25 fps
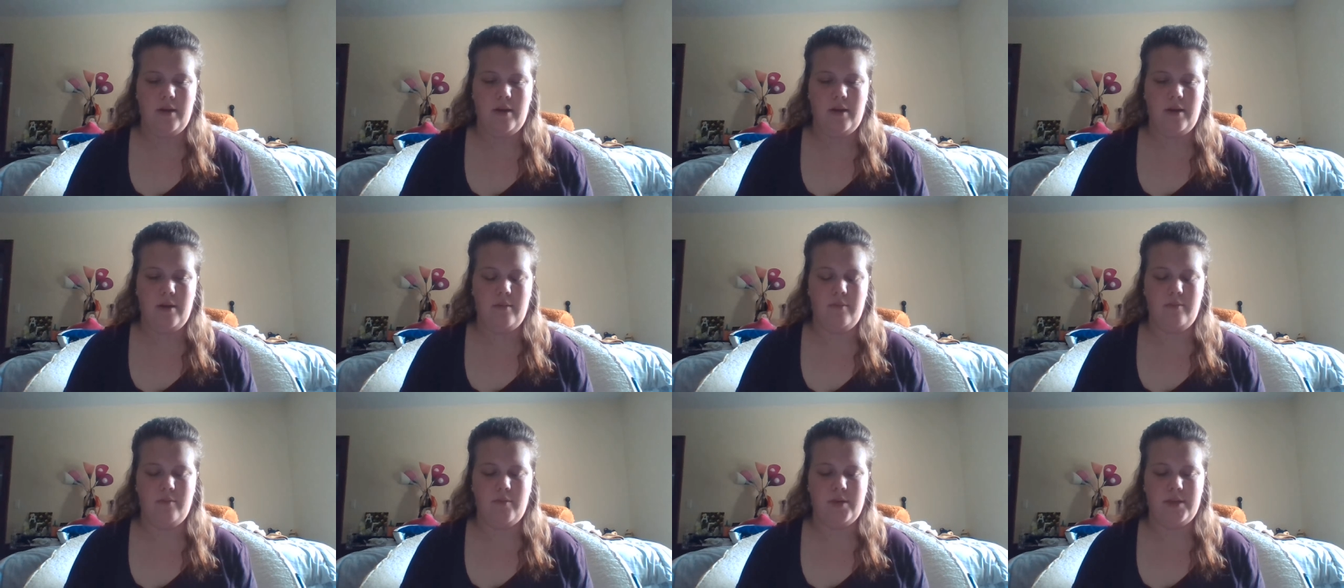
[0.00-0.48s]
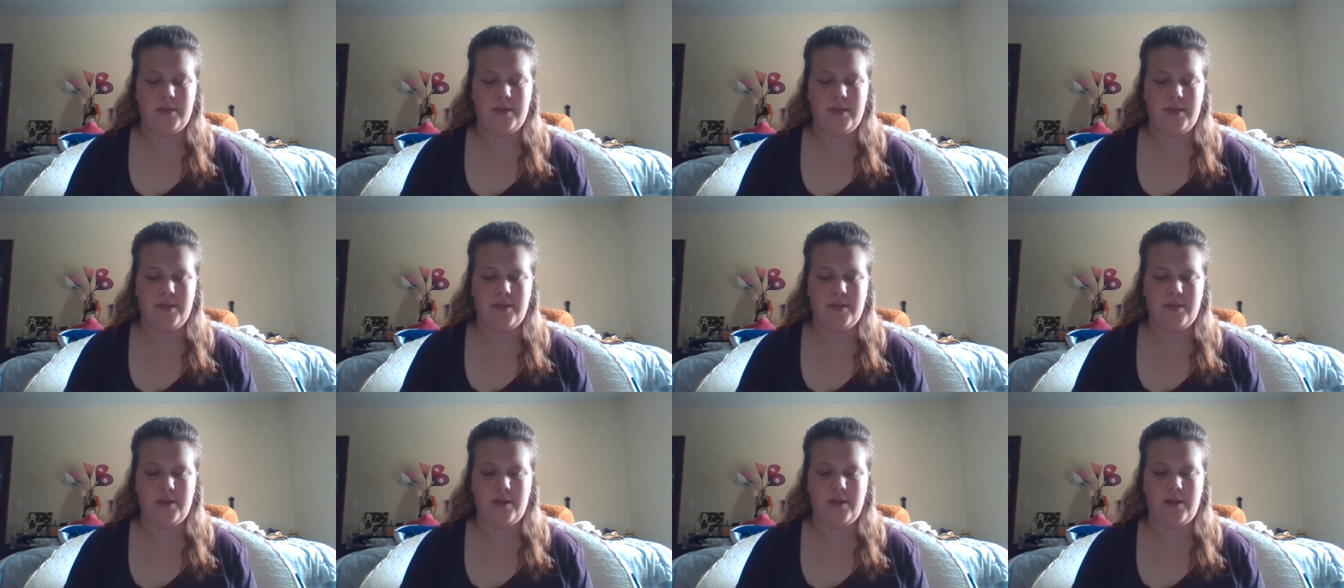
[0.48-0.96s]
Once
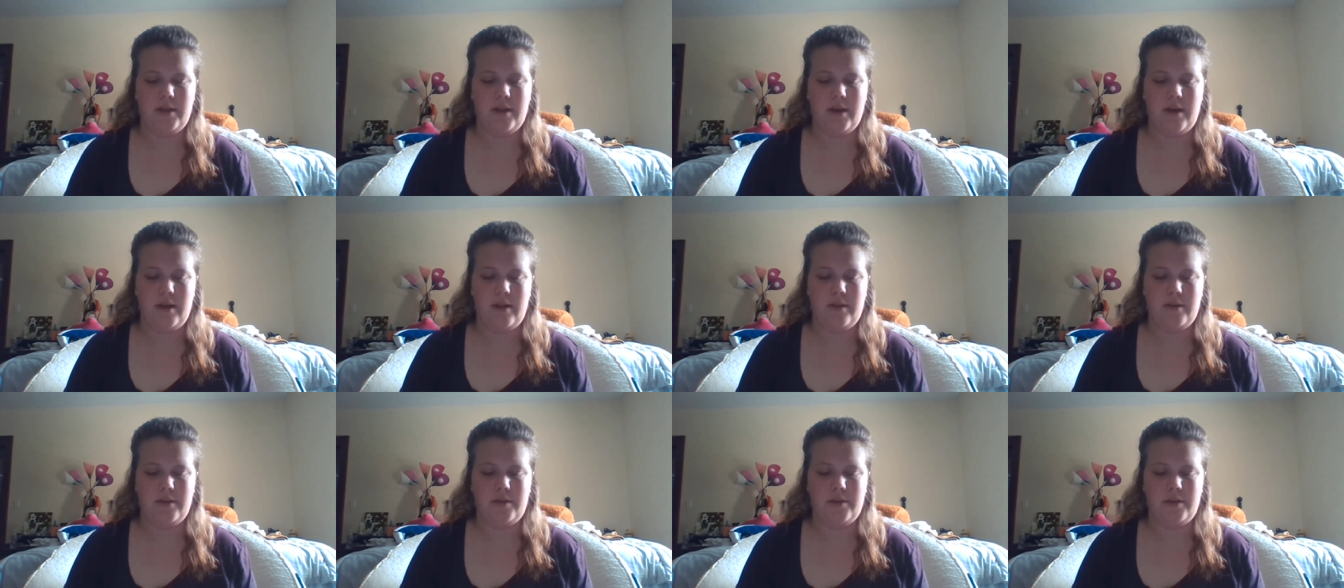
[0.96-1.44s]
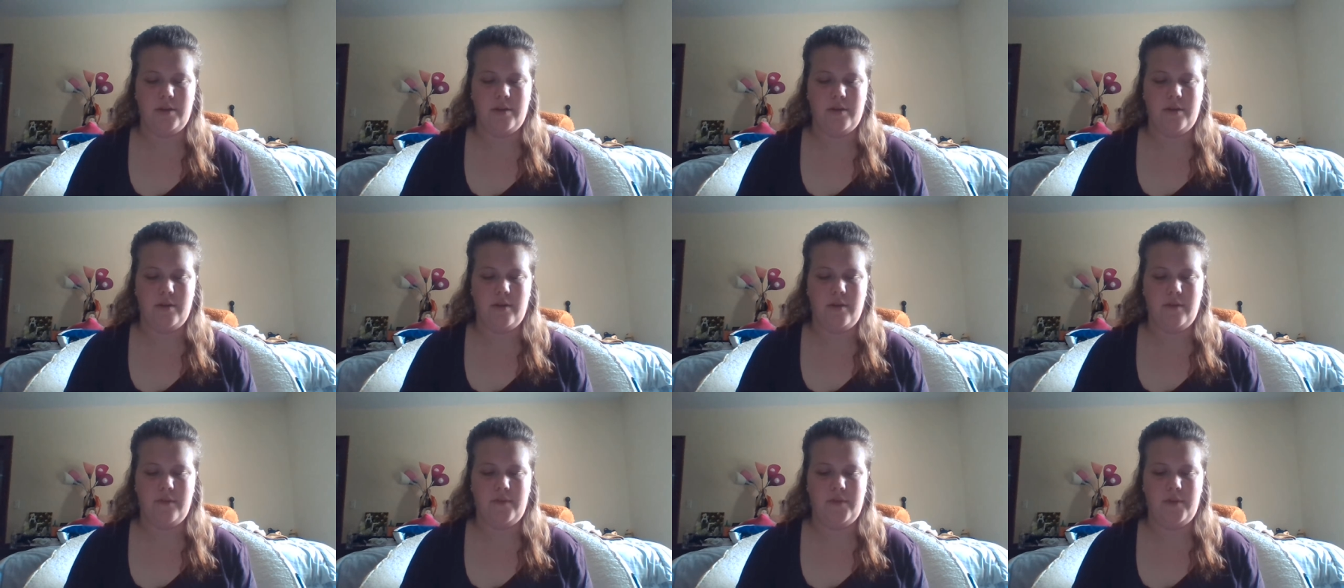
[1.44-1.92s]
I started college,
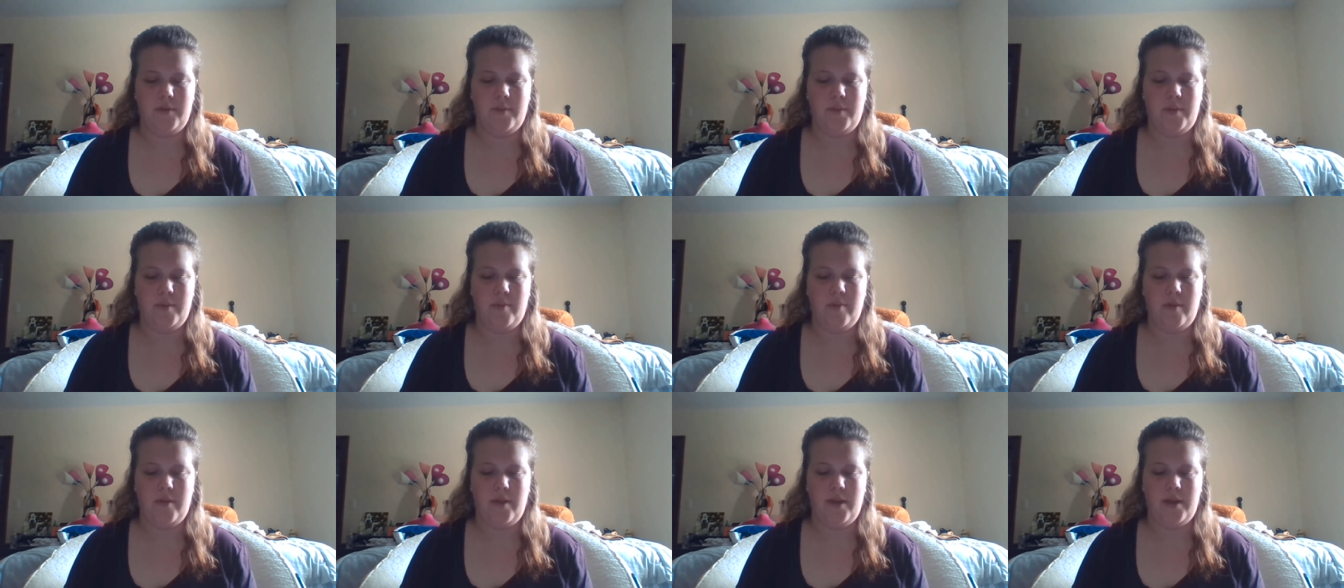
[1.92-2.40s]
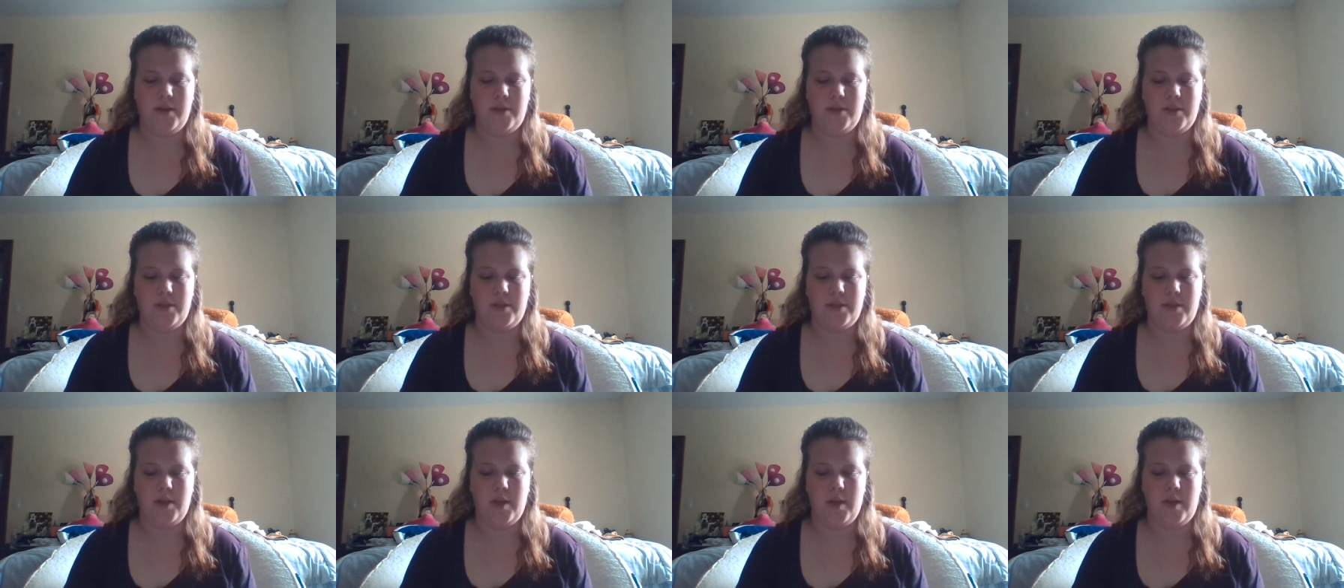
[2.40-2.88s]
there were a few people that
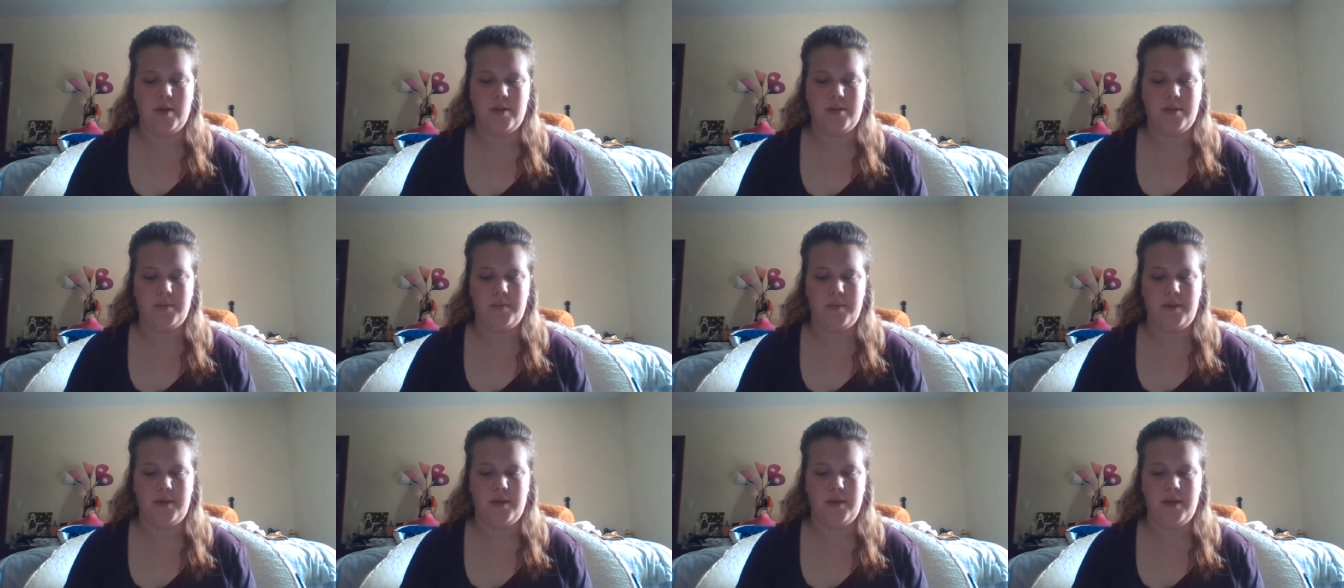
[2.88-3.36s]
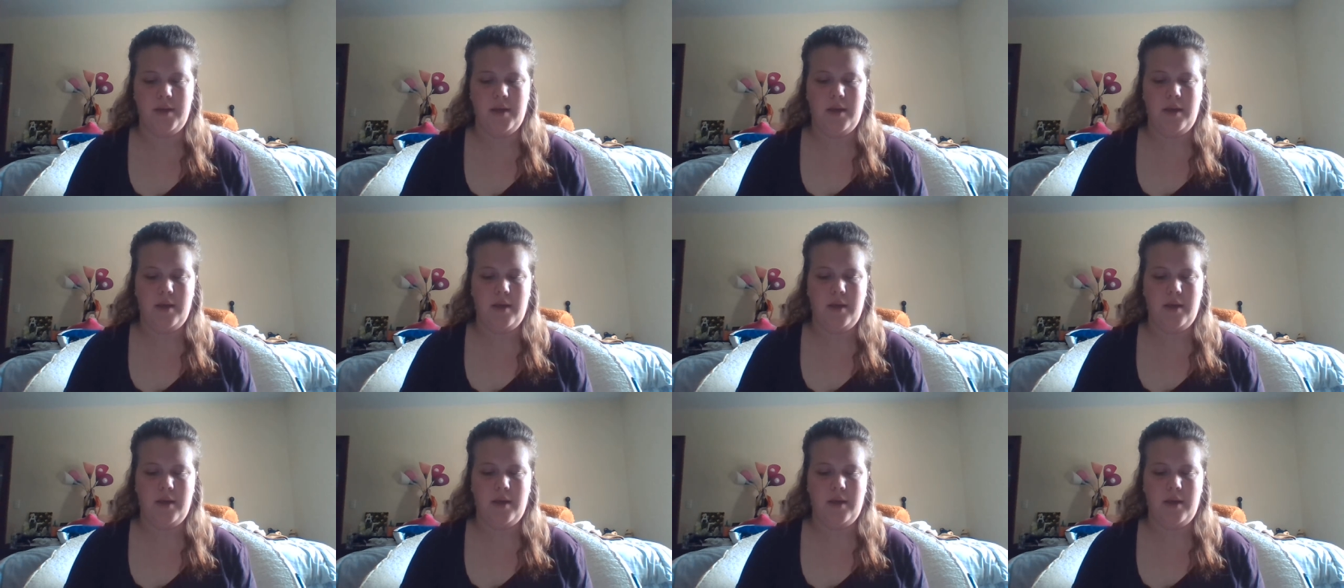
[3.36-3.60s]
just stood out to me,